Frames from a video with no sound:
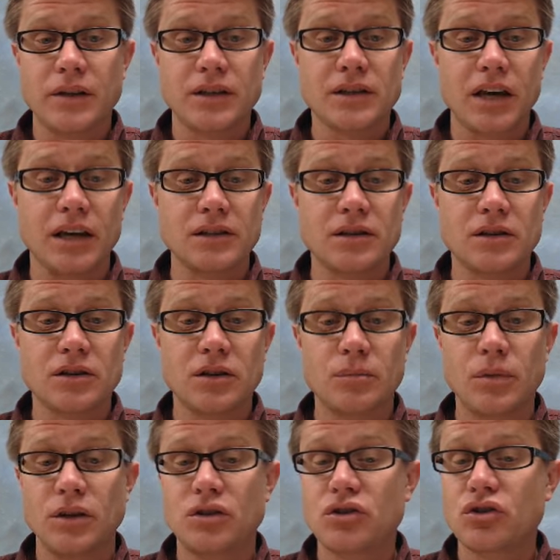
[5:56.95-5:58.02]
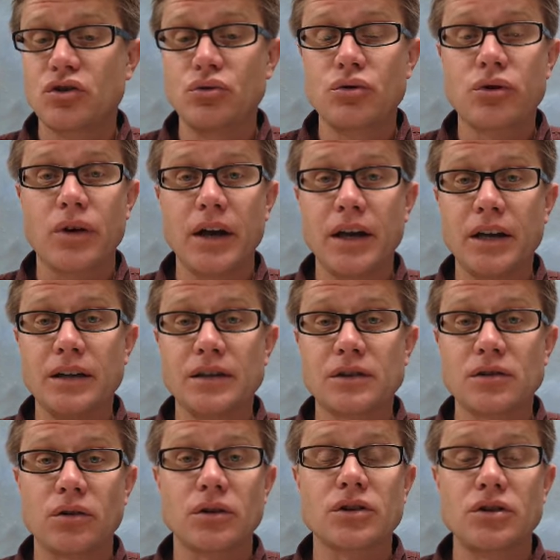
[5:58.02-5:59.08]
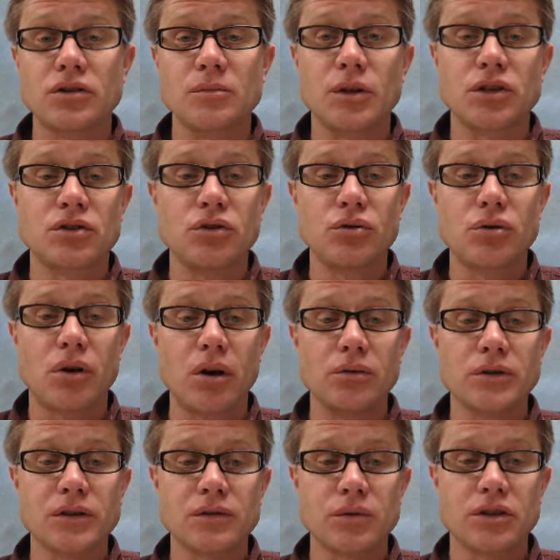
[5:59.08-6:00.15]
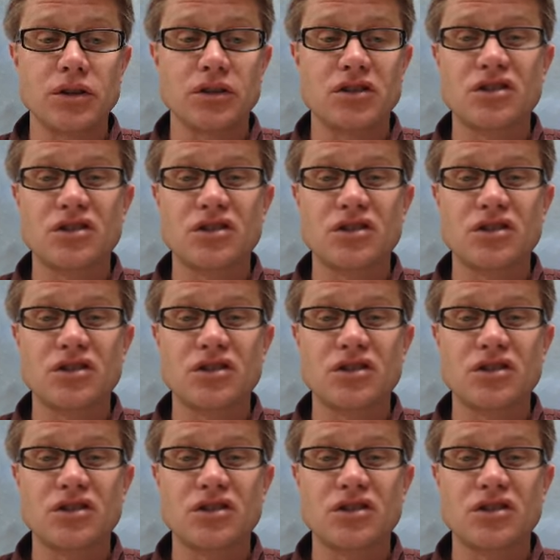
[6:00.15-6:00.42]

In this case, this could be sucrase, or excuse me, sucrose, which